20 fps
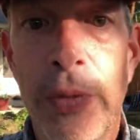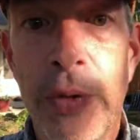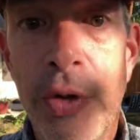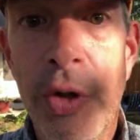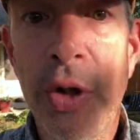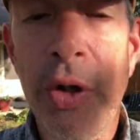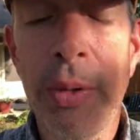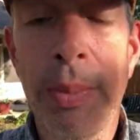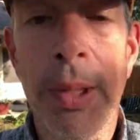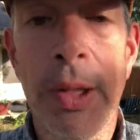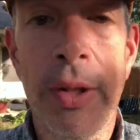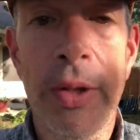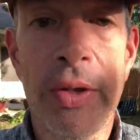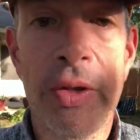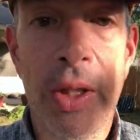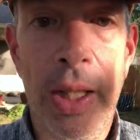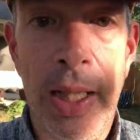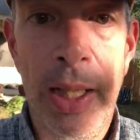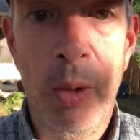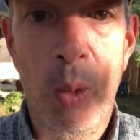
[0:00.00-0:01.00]

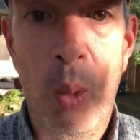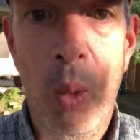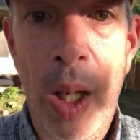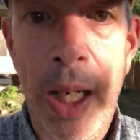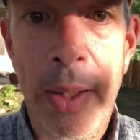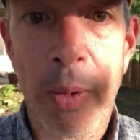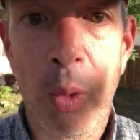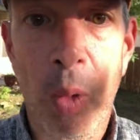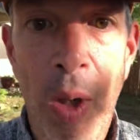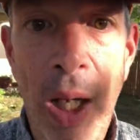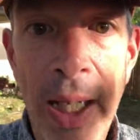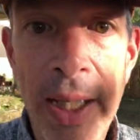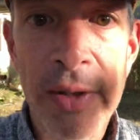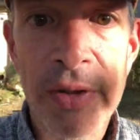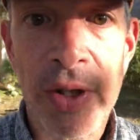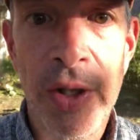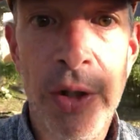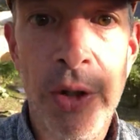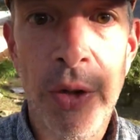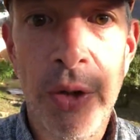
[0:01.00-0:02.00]
tubers and white
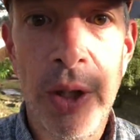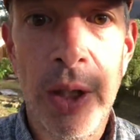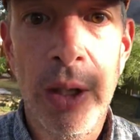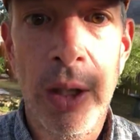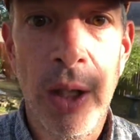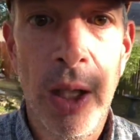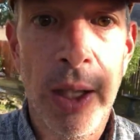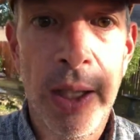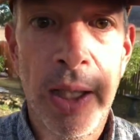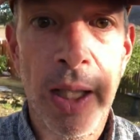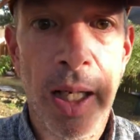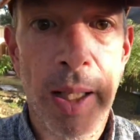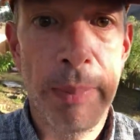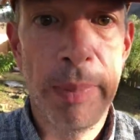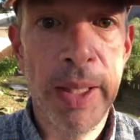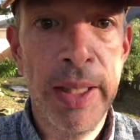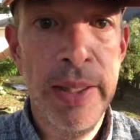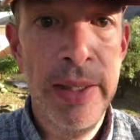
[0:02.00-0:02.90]
rice, and you can look up